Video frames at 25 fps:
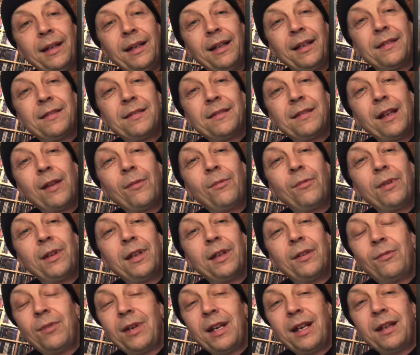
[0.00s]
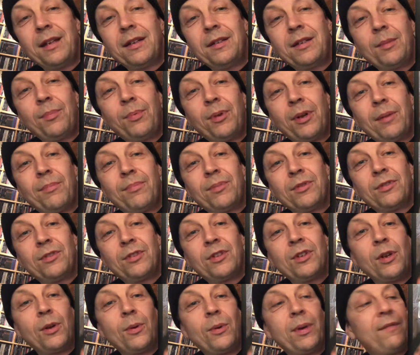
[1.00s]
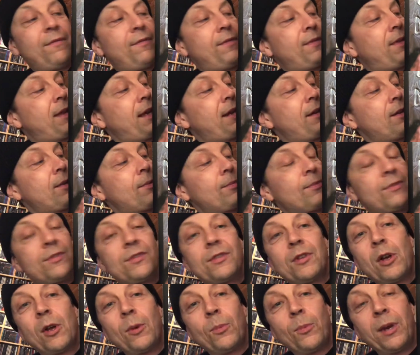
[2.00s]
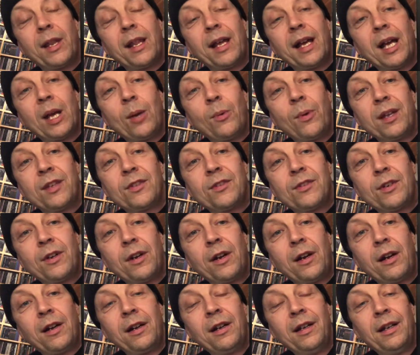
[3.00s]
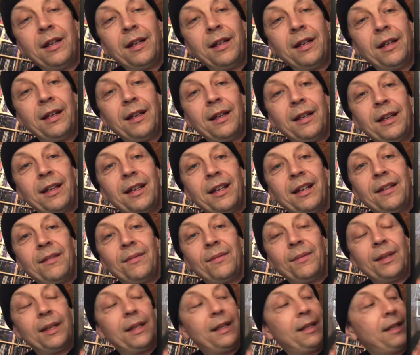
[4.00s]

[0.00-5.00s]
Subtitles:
It's not really a Deep Purple show if they don't start with Highway Star, and